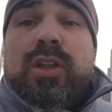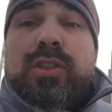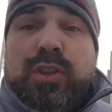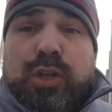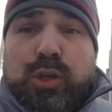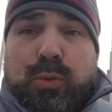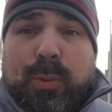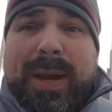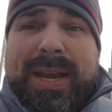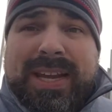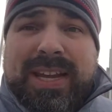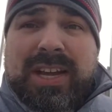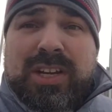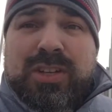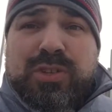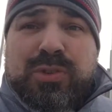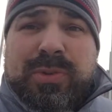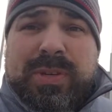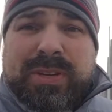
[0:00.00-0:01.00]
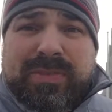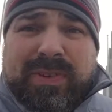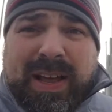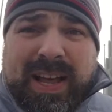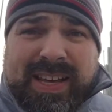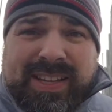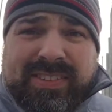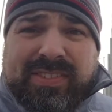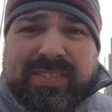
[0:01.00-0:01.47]
The great country of
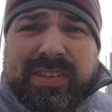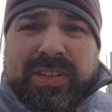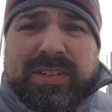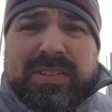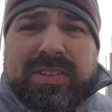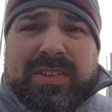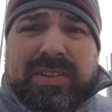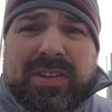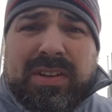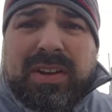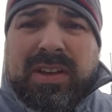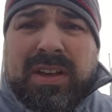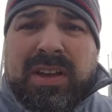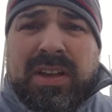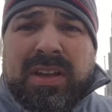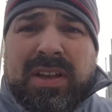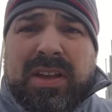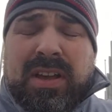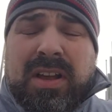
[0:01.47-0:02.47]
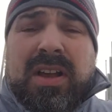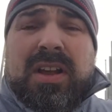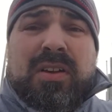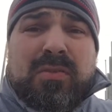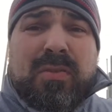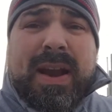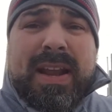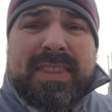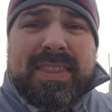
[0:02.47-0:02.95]
Iceland,
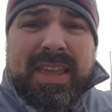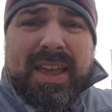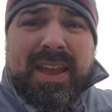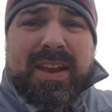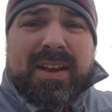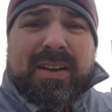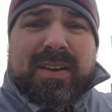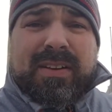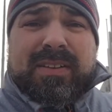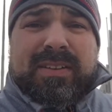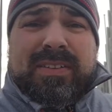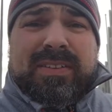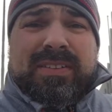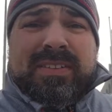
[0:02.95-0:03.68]
right there.